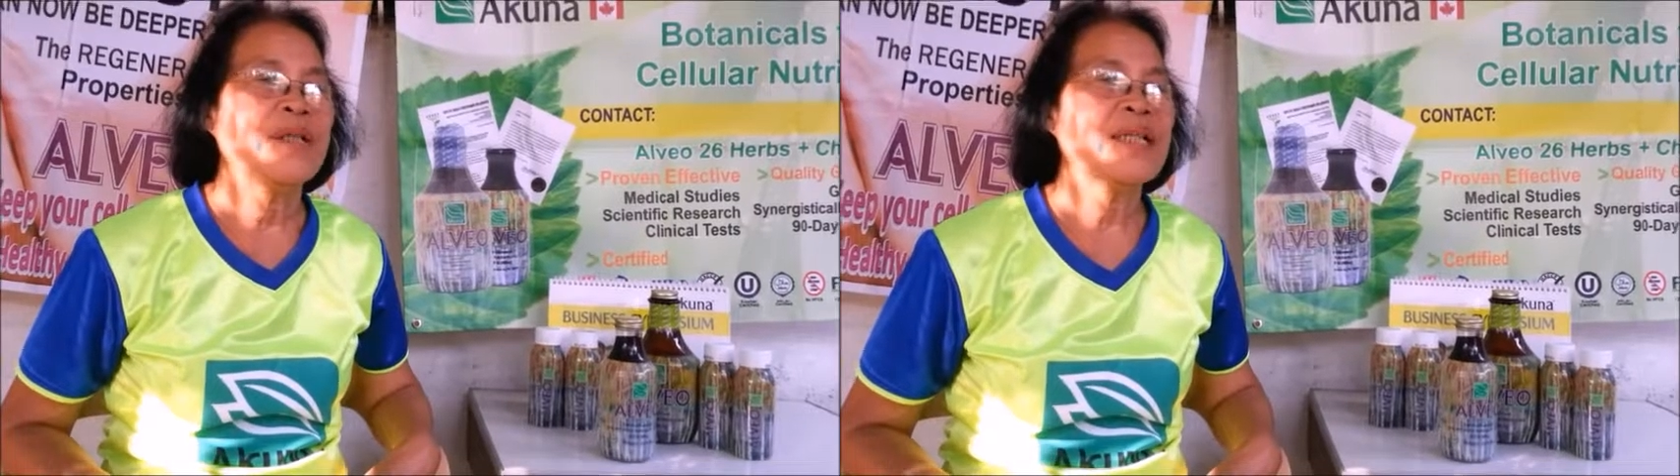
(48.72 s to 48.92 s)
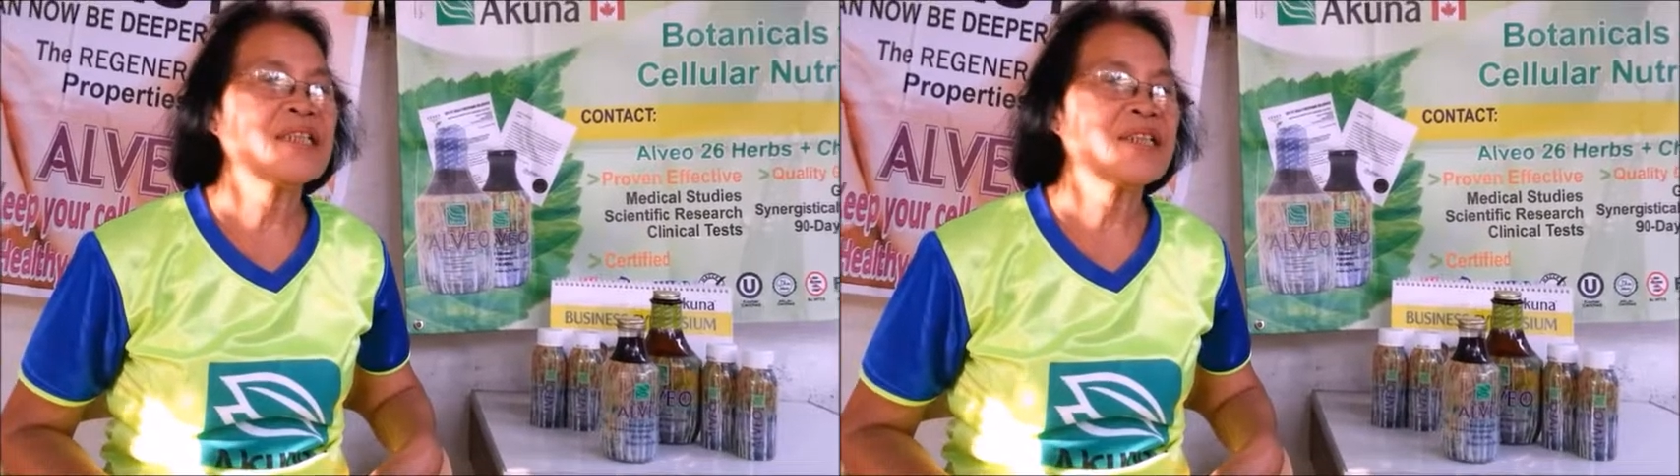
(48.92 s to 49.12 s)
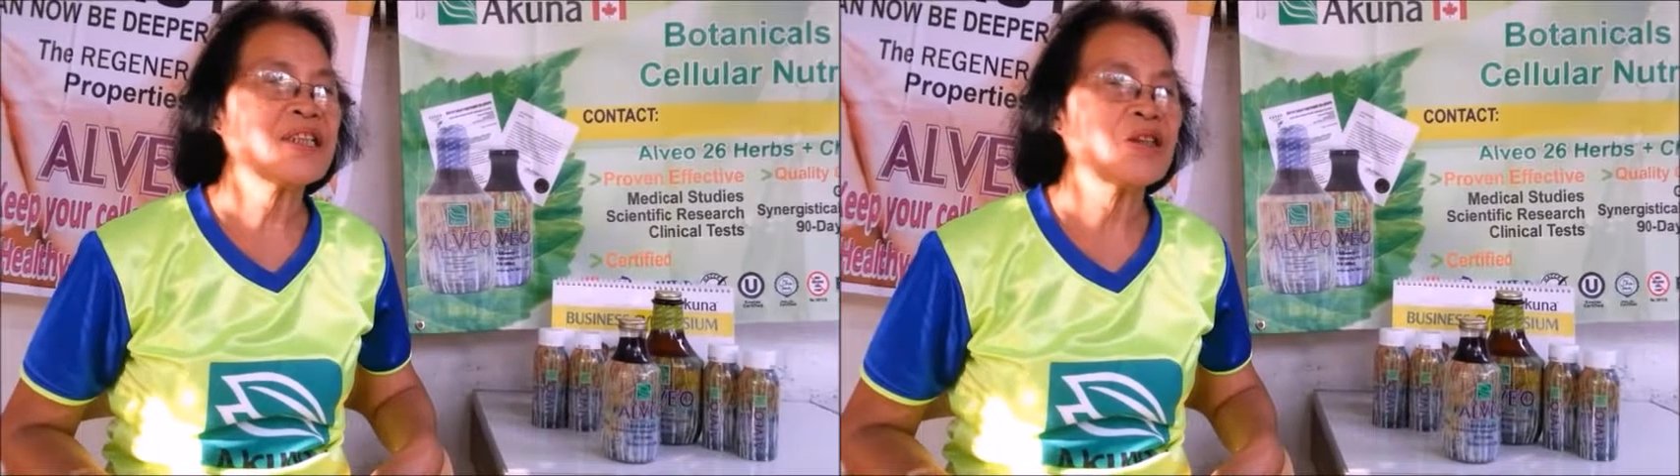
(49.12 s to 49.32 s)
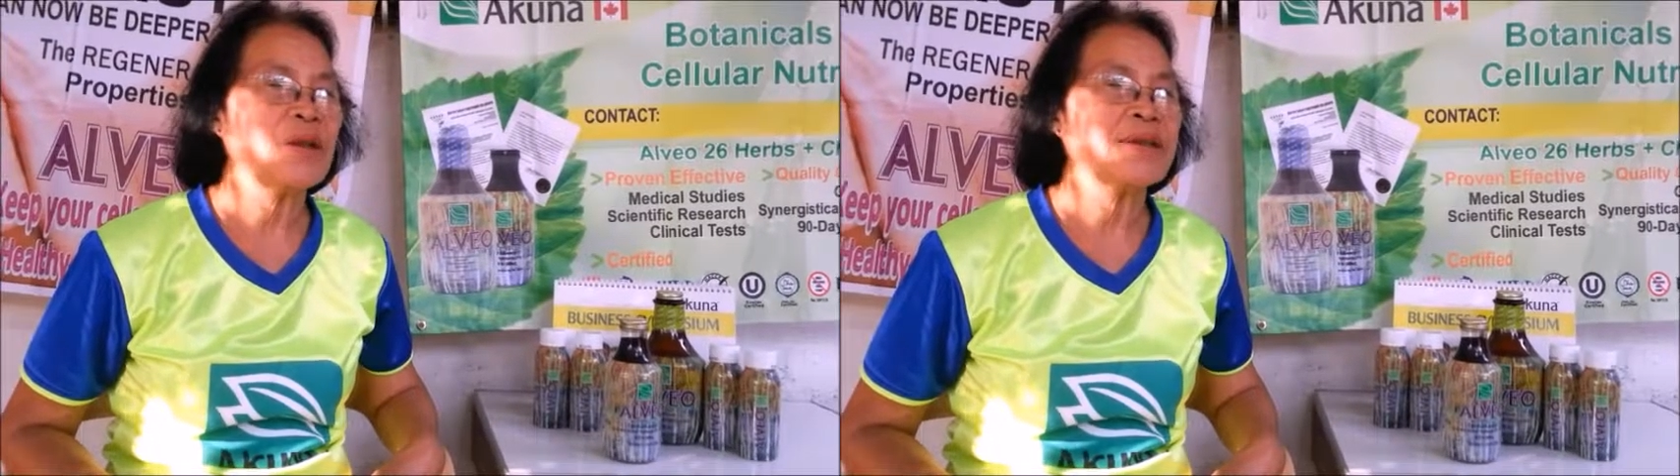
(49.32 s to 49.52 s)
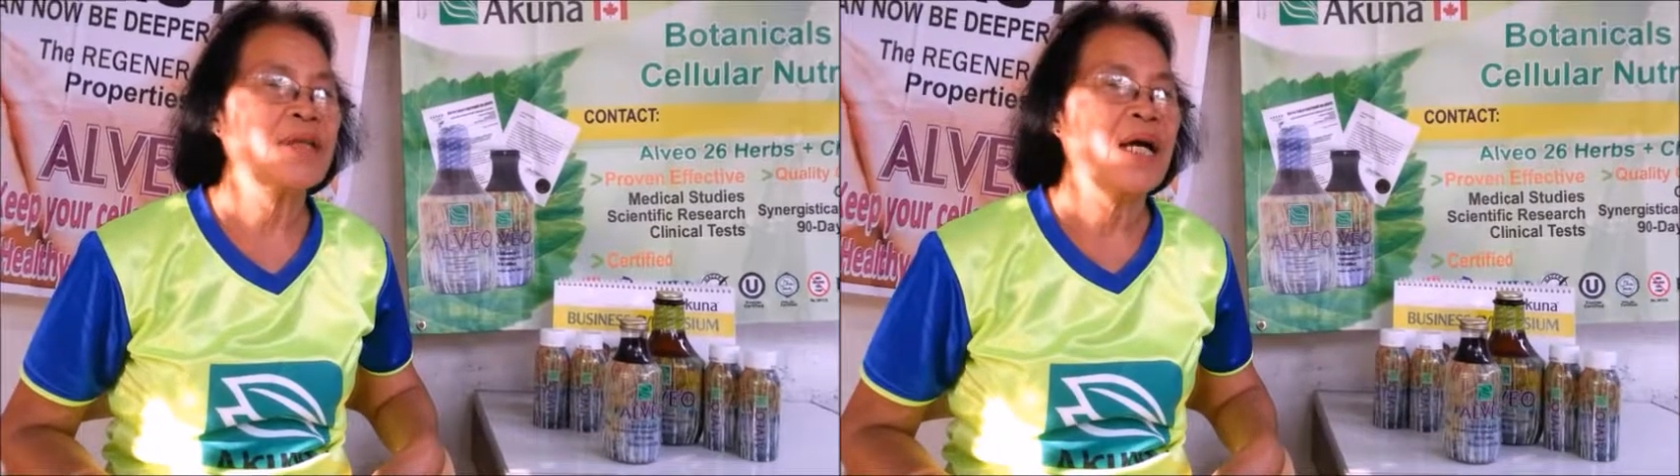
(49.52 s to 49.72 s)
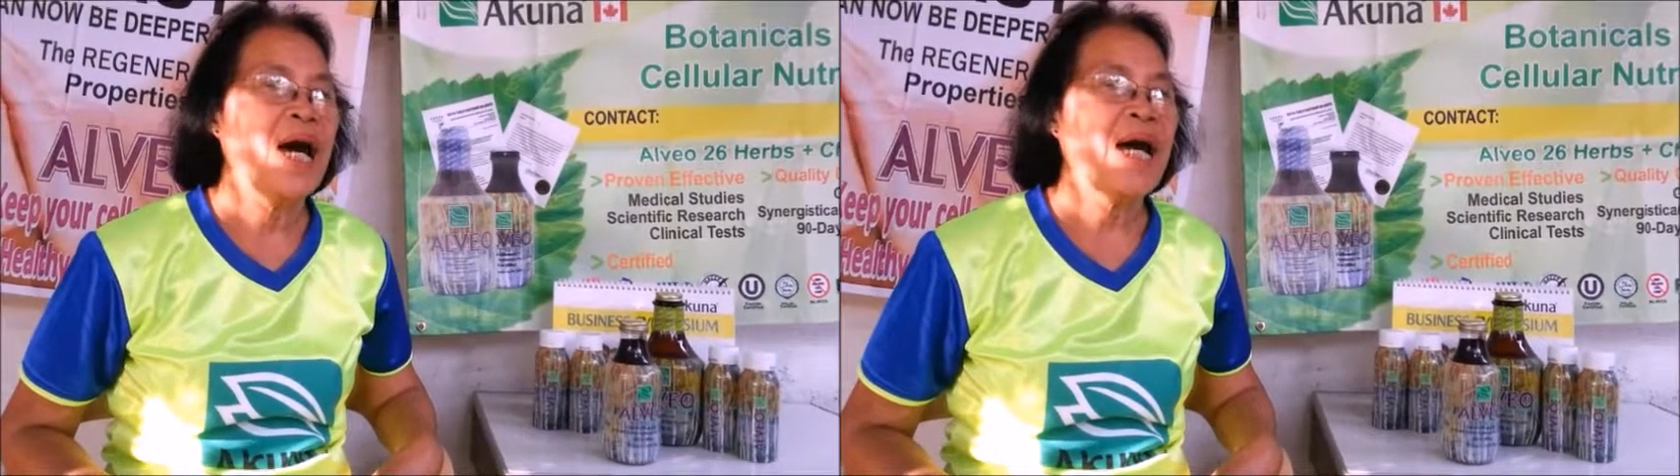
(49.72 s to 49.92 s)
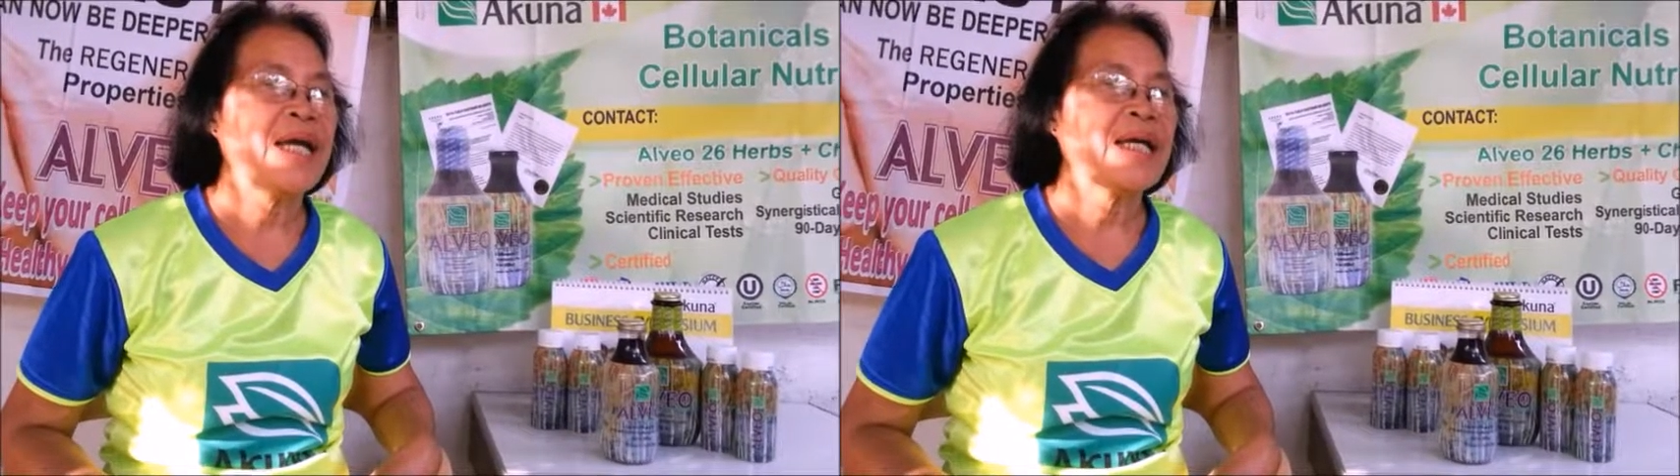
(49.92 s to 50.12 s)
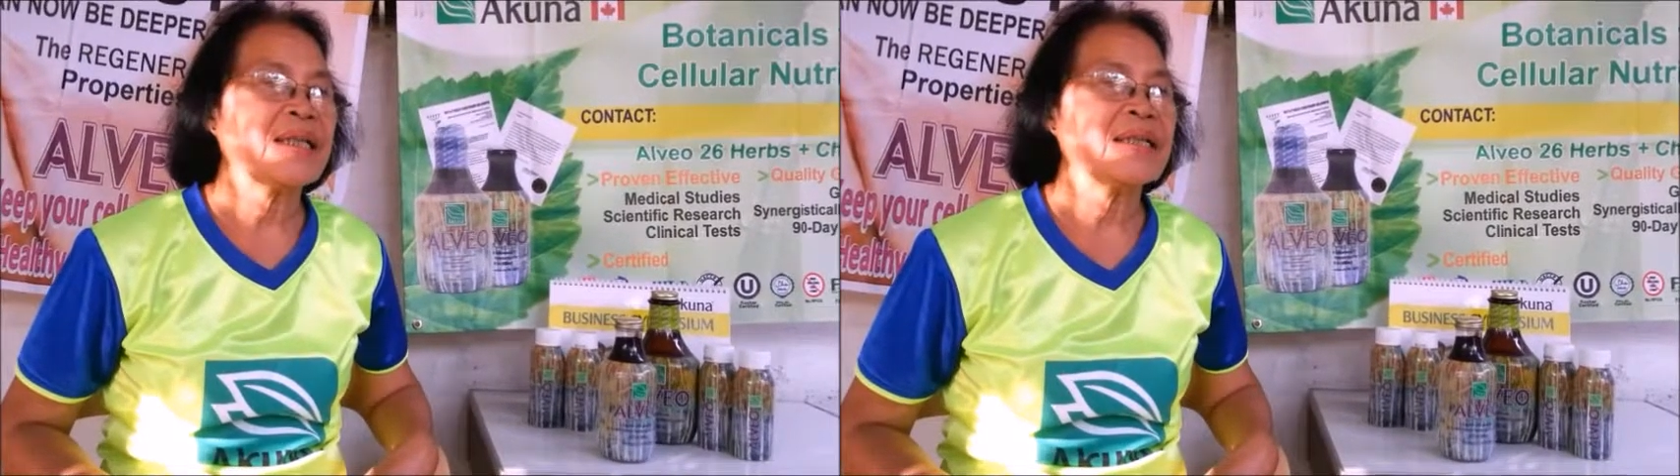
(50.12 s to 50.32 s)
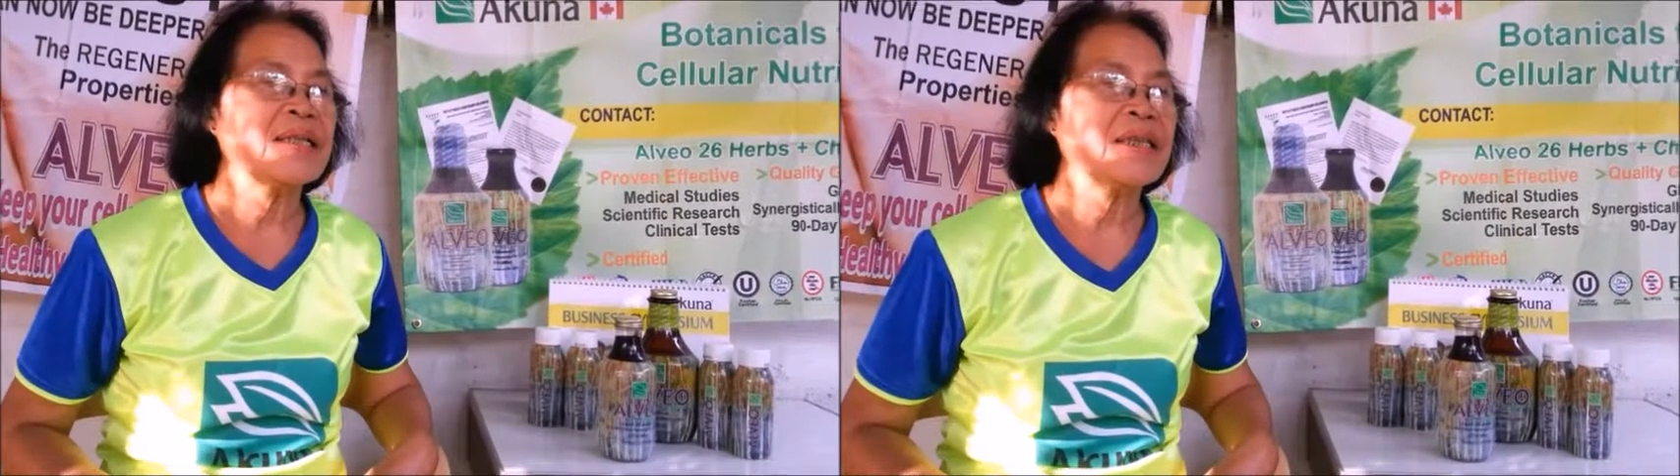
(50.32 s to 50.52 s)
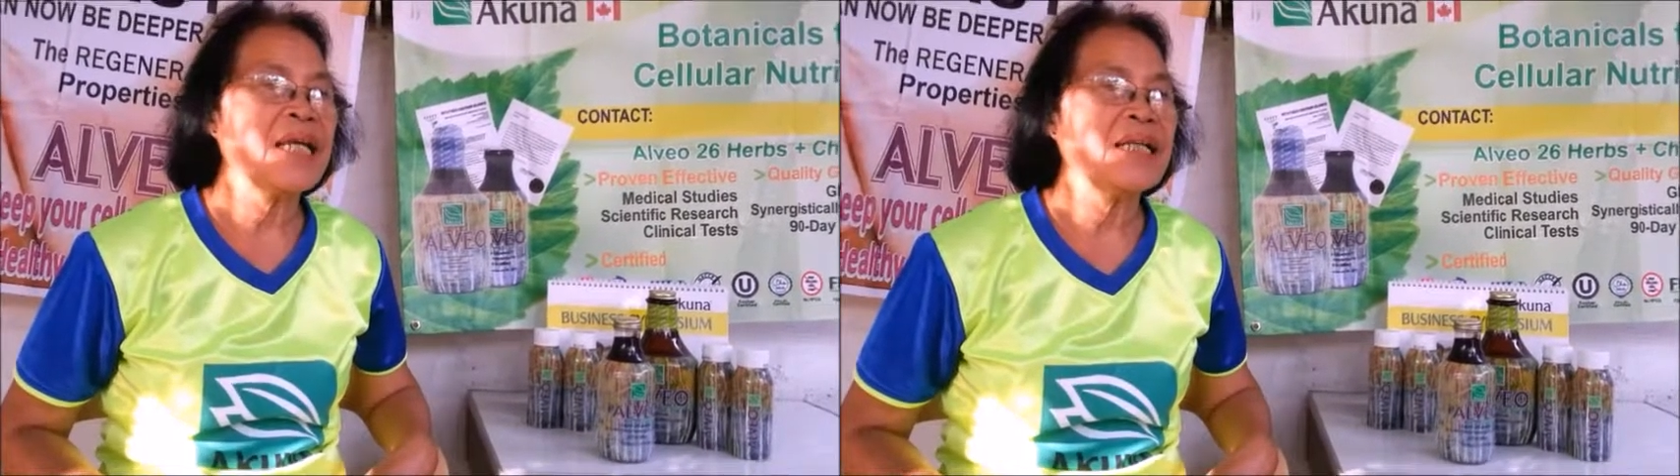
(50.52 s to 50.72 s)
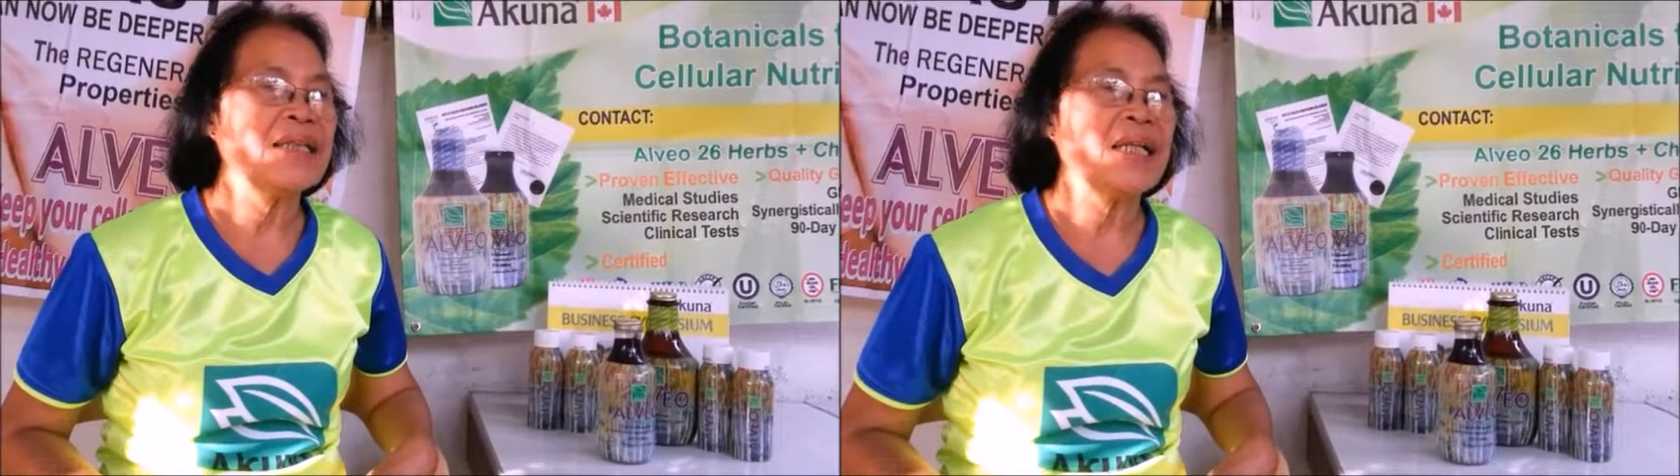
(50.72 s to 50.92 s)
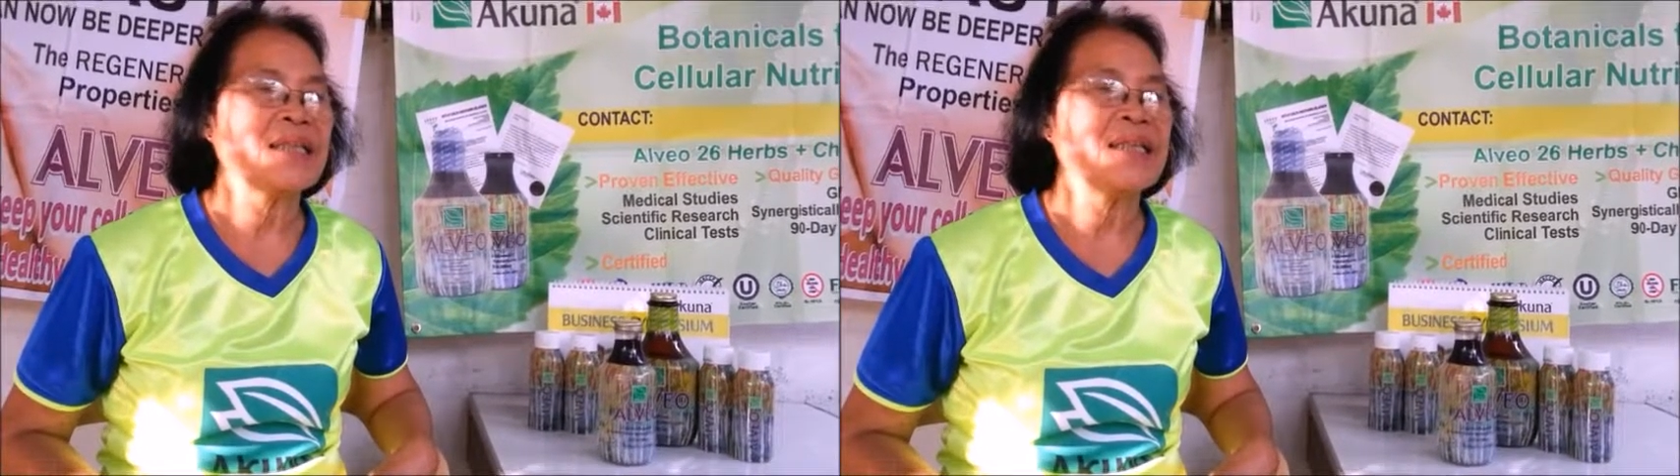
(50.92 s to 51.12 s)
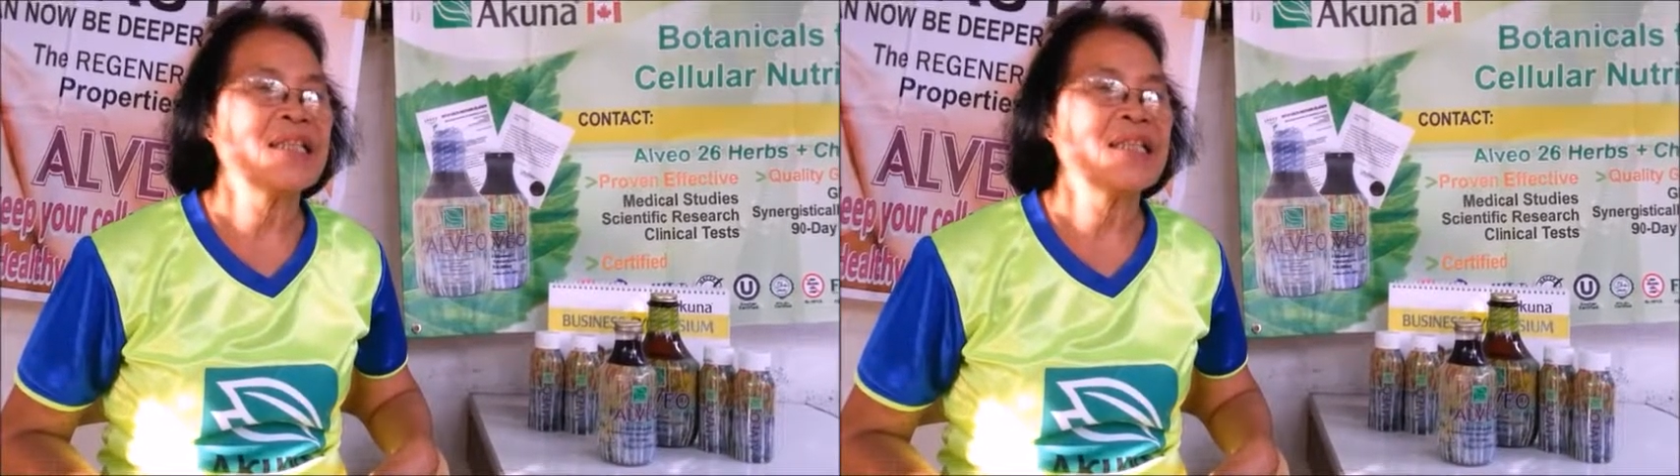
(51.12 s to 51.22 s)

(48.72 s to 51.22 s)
With this result, I can tell that